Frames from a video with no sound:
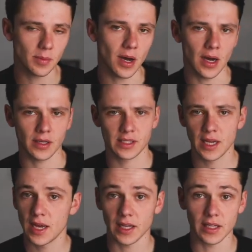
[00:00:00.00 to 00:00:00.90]
parts
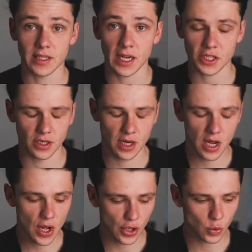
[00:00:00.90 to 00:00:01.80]
of the session
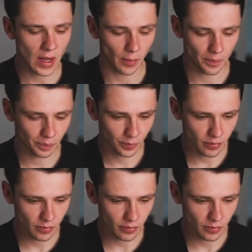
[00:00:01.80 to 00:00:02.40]
as well.